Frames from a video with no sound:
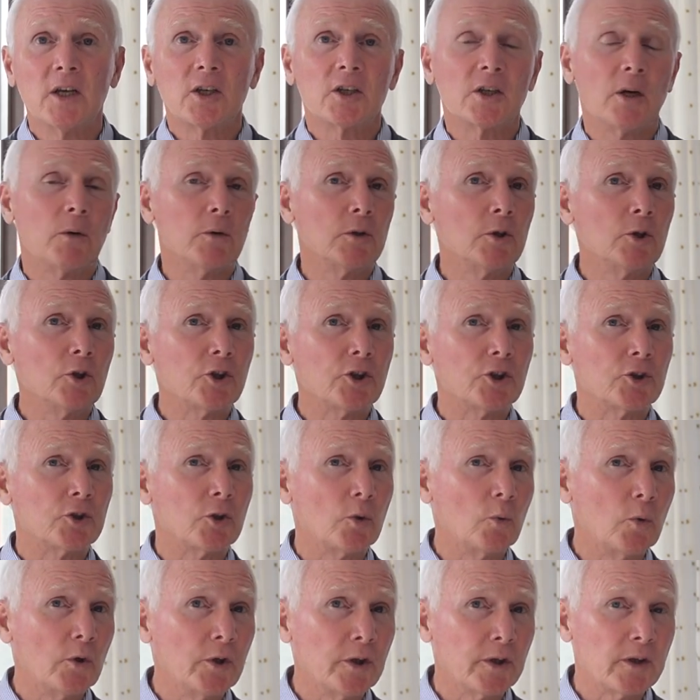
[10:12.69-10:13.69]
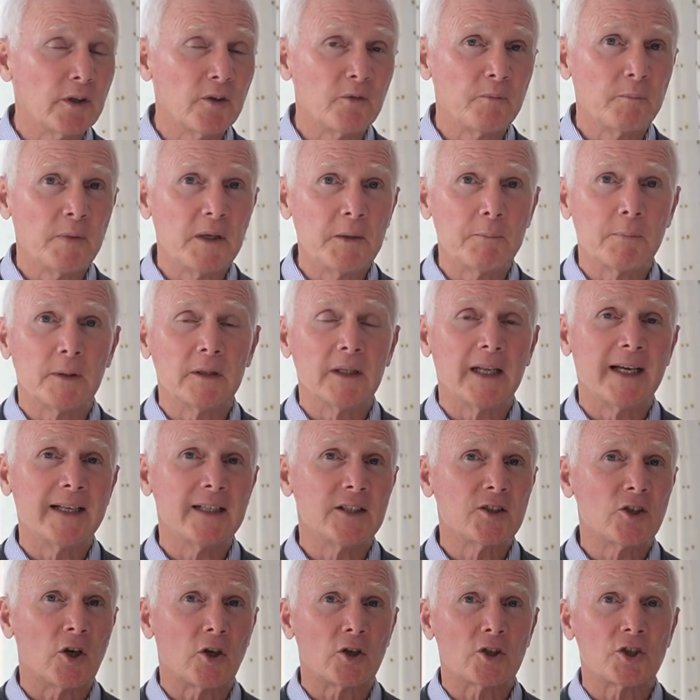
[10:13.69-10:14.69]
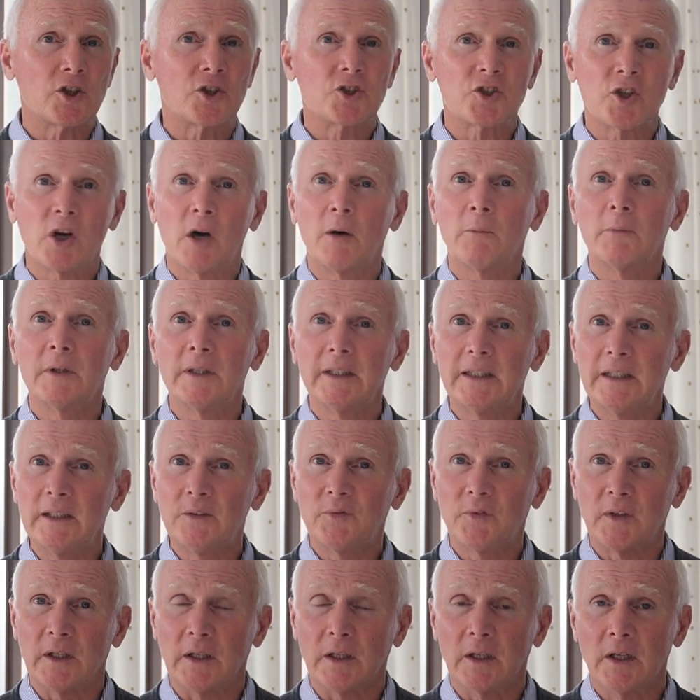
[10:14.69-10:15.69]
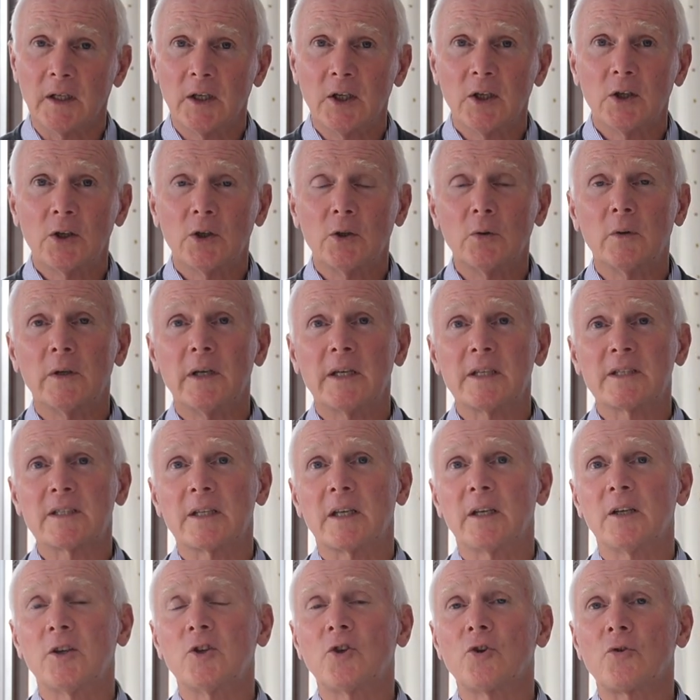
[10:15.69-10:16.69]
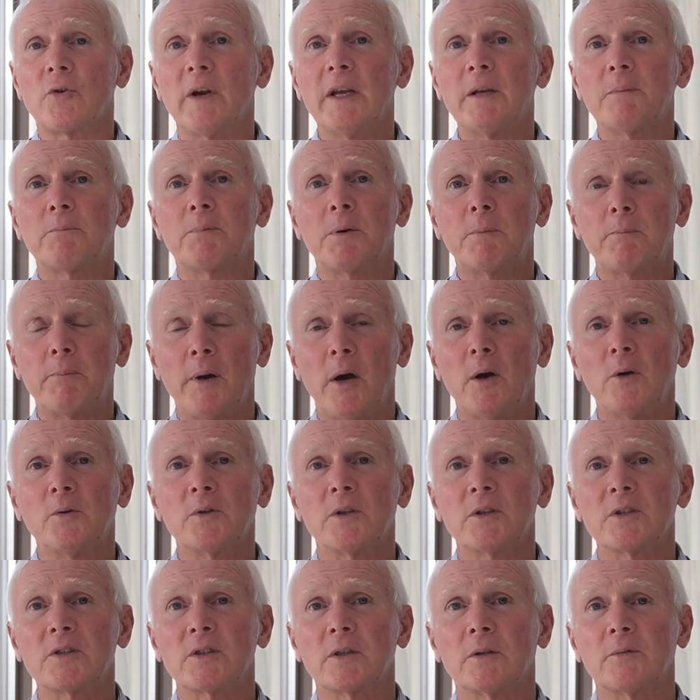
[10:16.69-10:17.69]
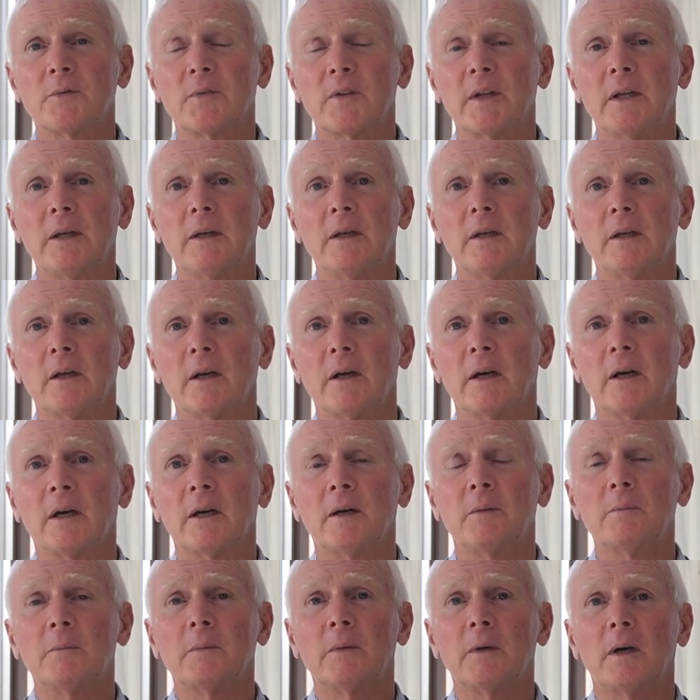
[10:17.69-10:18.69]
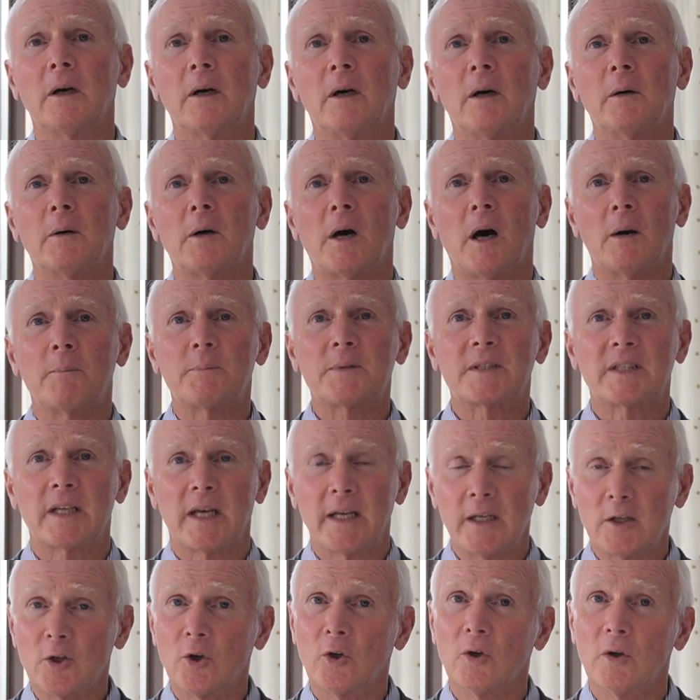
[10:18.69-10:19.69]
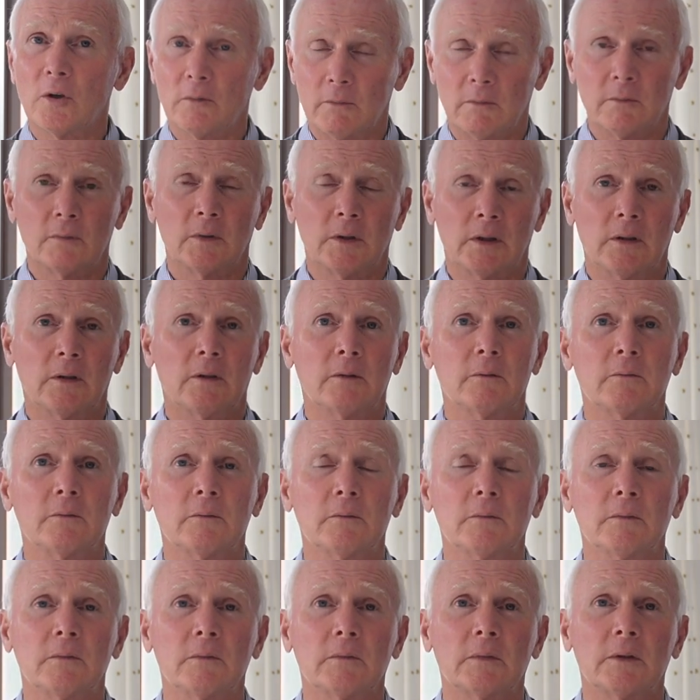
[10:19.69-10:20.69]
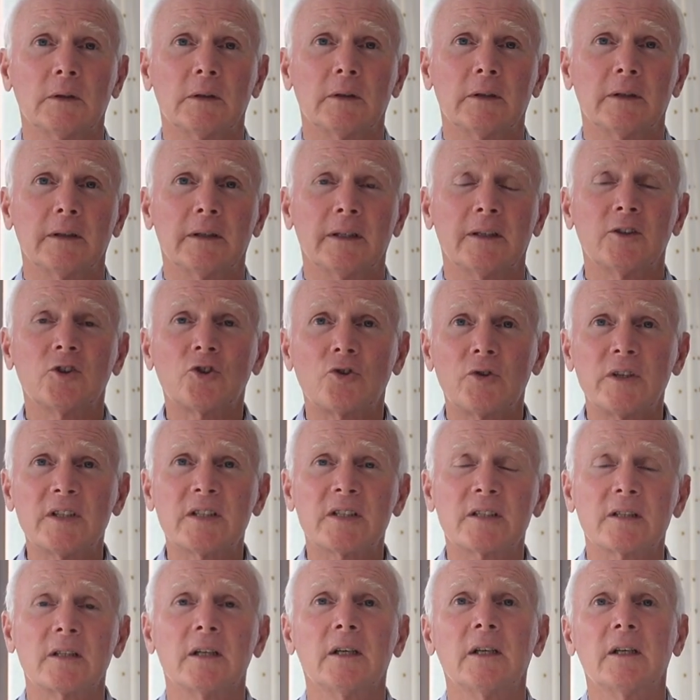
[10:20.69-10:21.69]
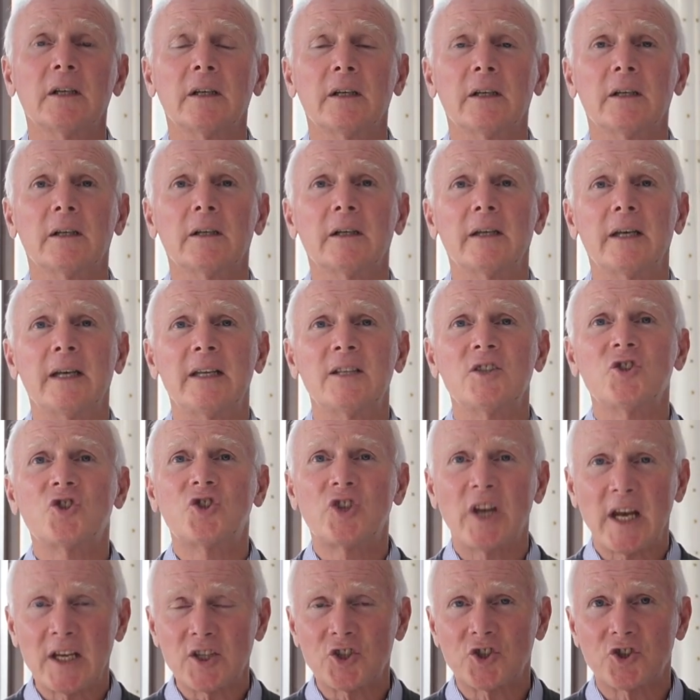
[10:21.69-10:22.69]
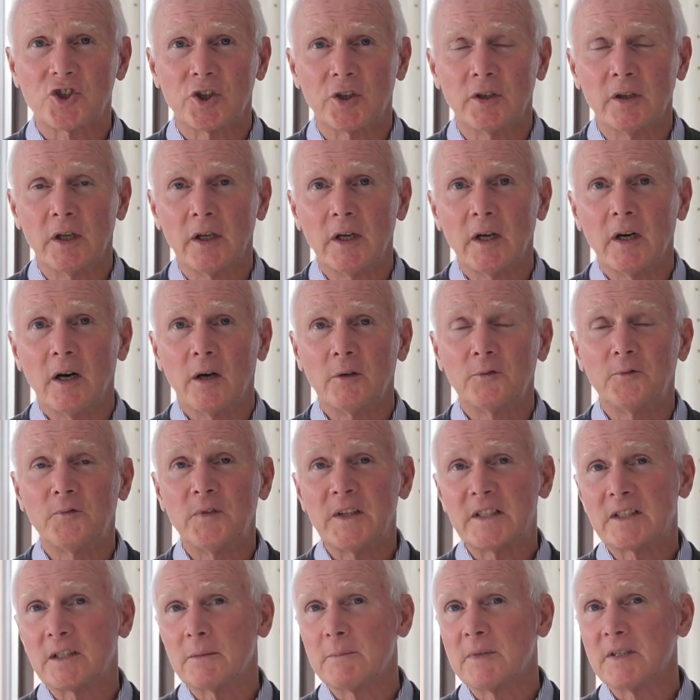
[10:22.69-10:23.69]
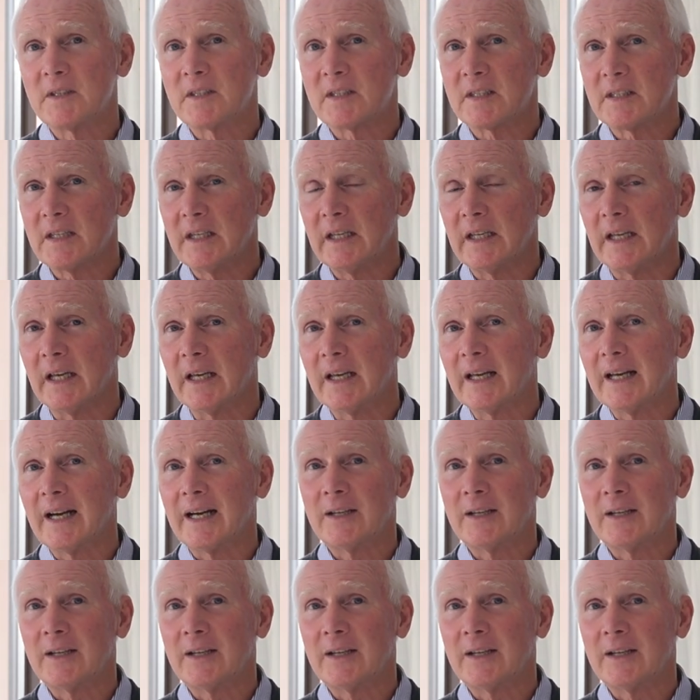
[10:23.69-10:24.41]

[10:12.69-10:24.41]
Go and look at the work of people like Dr. Tom Levy, who is a great proponent of the uptake or increased ingestion of vitamin C.